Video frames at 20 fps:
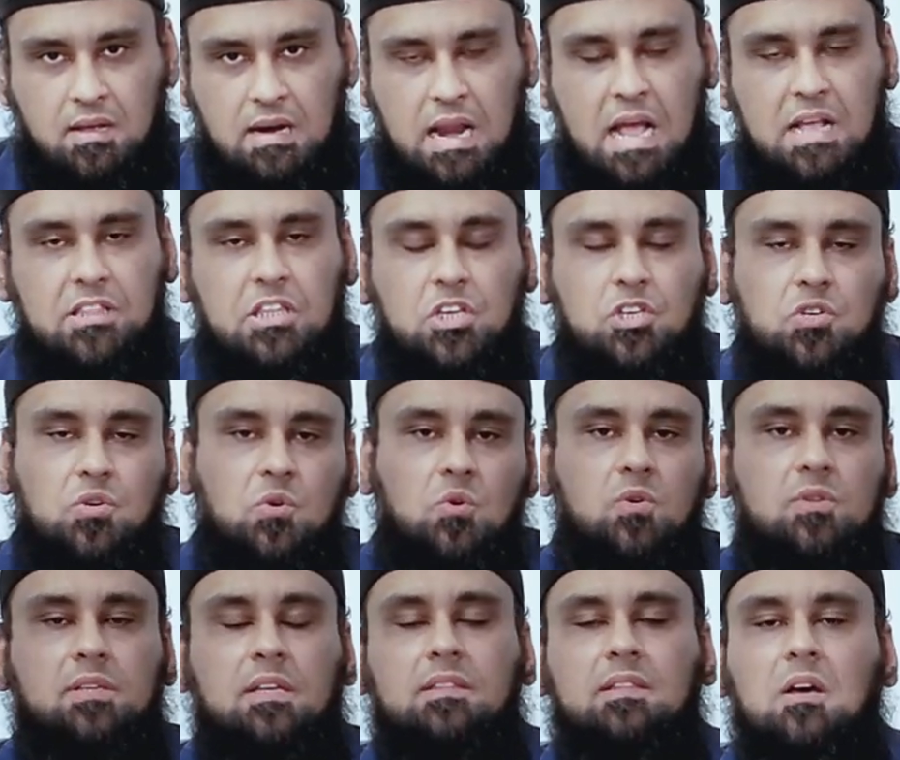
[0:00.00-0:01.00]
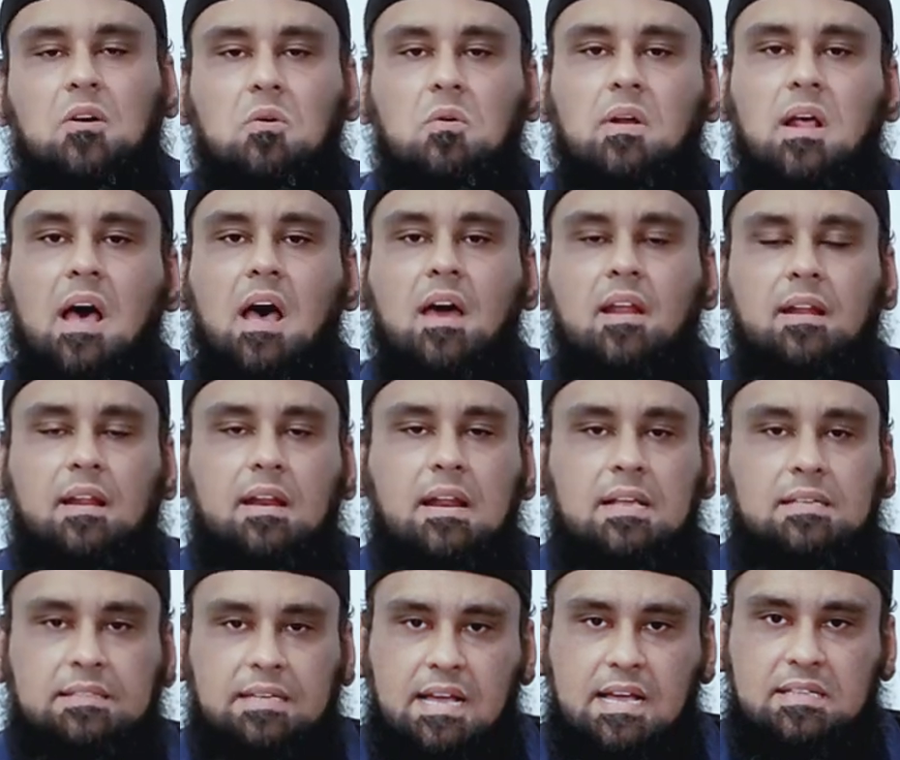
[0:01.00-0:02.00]
Like the Jews in the Quran,
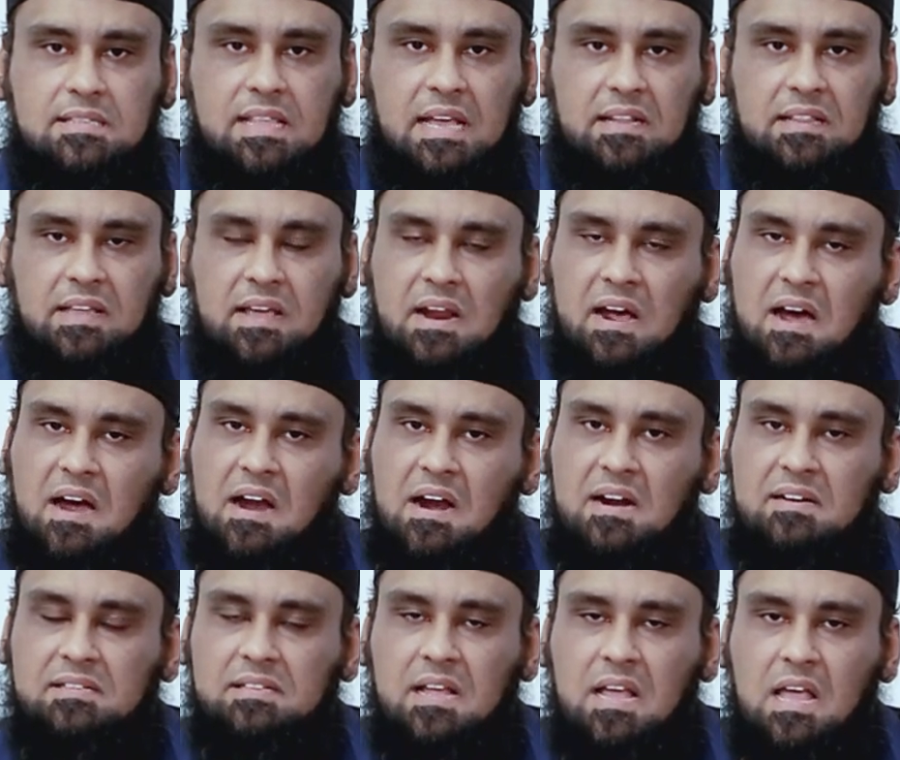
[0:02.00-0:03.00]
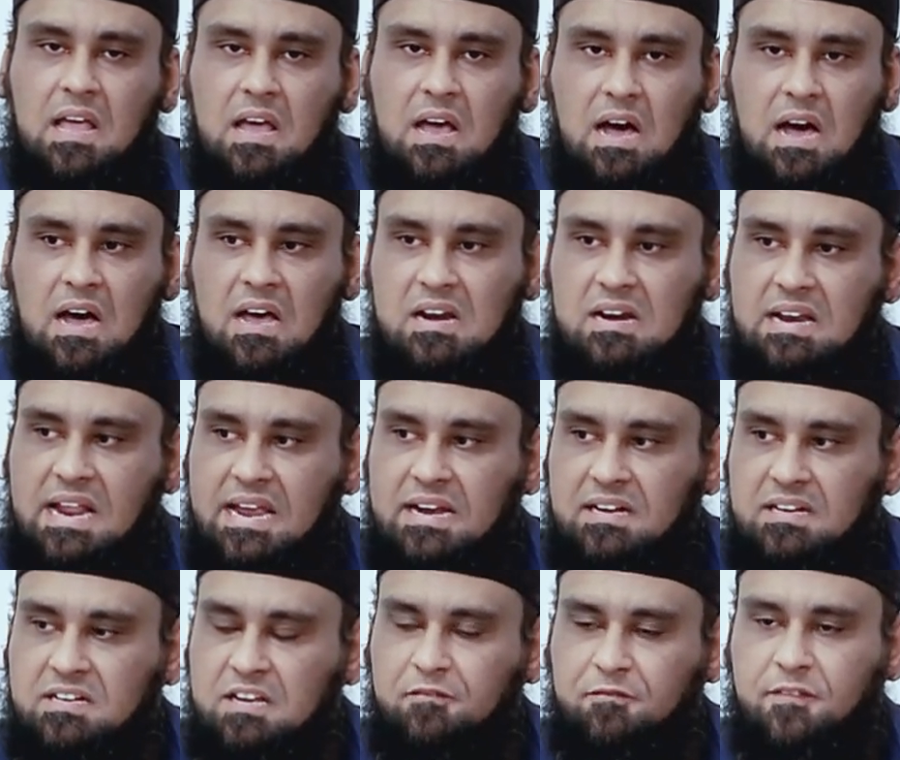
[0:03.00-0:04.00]
Allah says that their hearts are
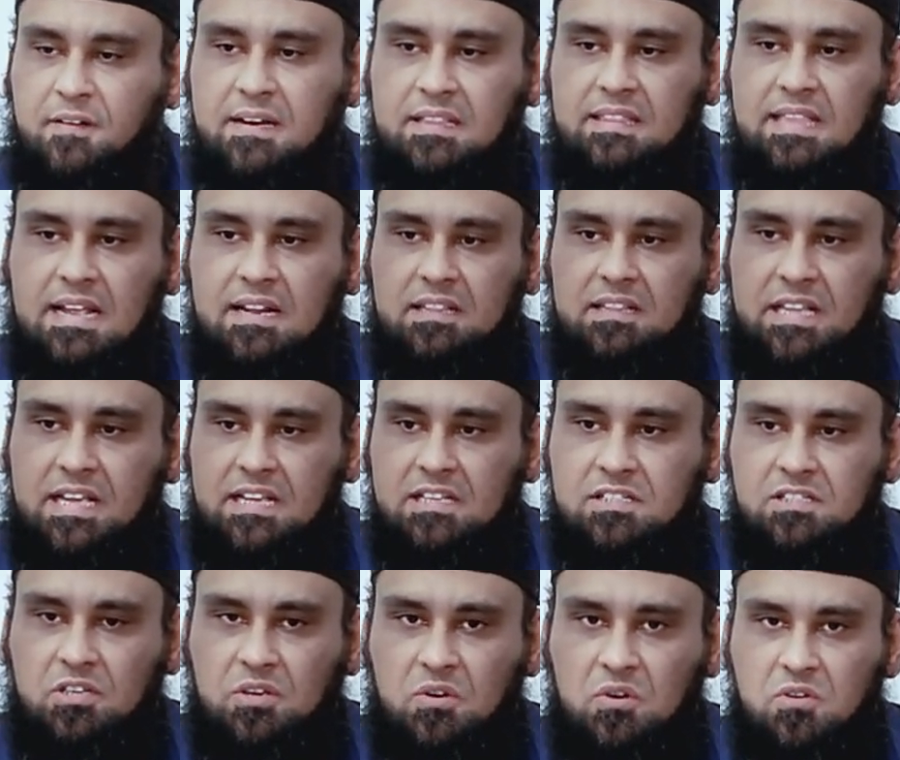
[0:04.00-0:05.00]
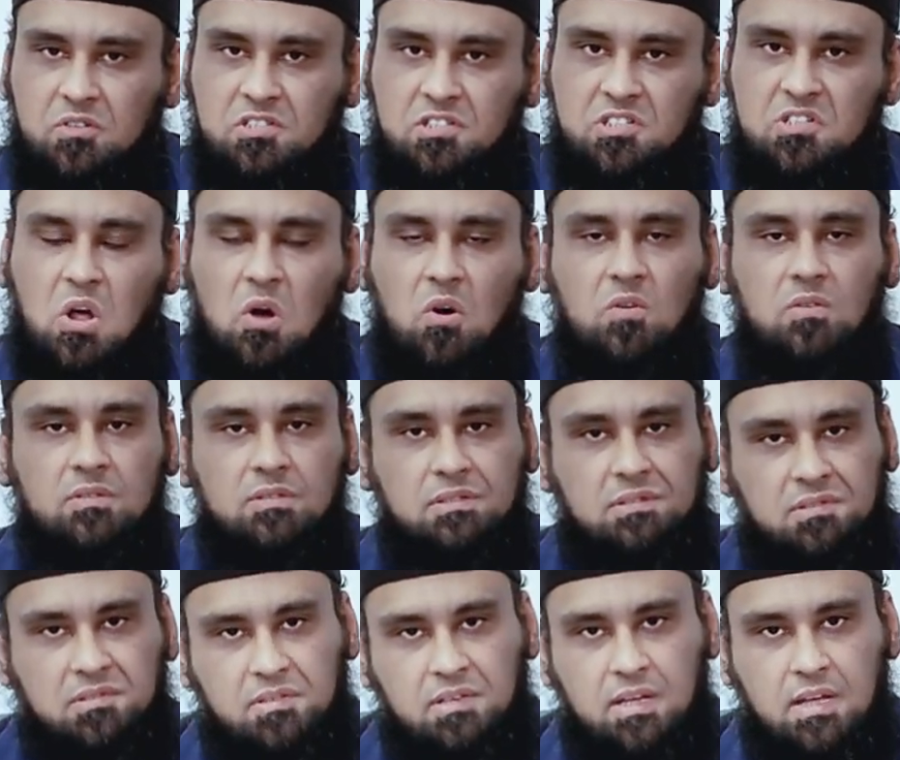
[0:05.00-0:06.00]
like tougher than these, you know,
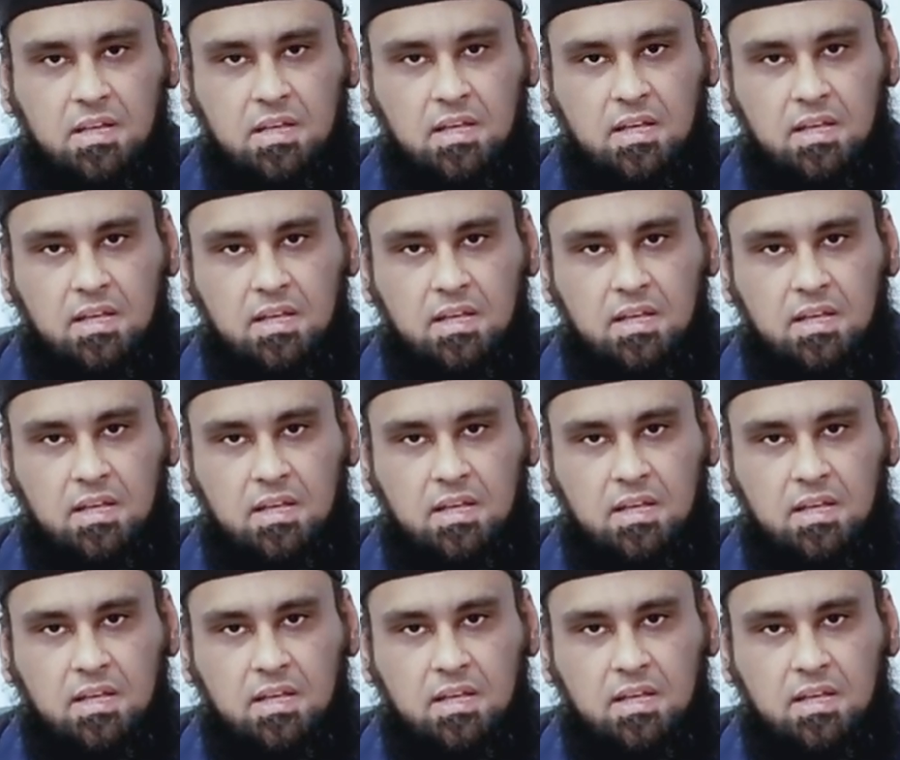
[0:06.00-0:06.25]
stones.